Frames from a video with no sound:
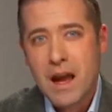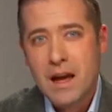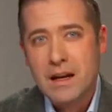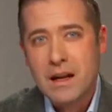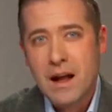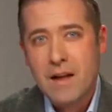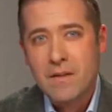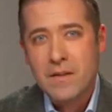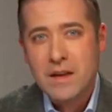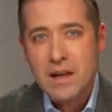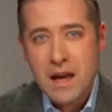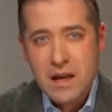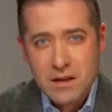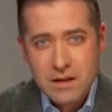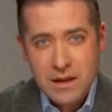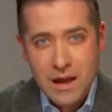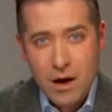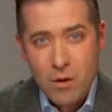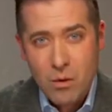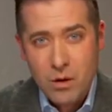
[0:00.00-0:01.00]
And at the
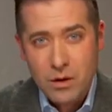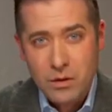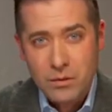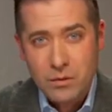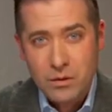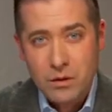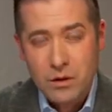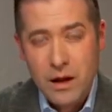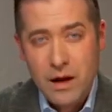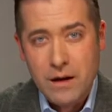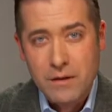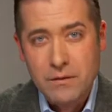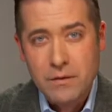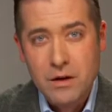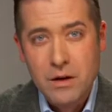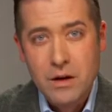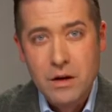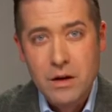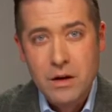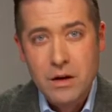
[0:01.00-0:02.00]
end of that wonderful
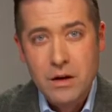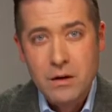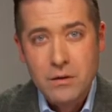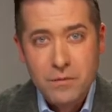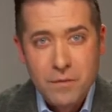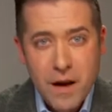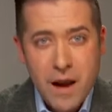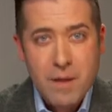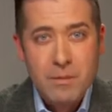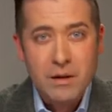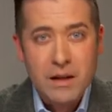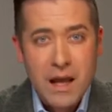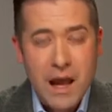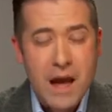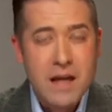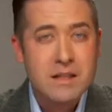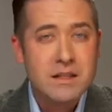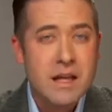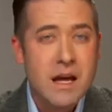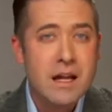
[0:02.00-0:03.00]
life, her
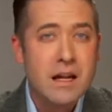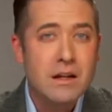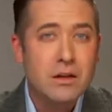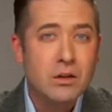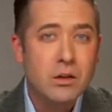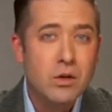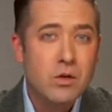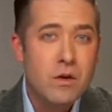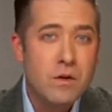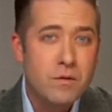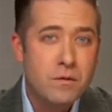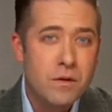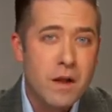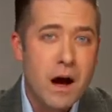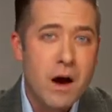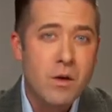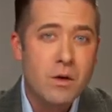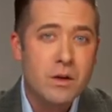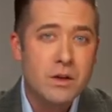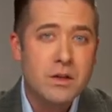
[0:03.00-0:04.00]
family asked that in lieu of
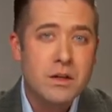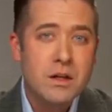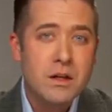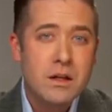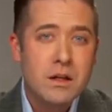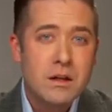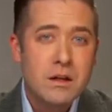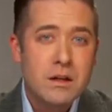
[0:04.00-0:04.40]
flowers,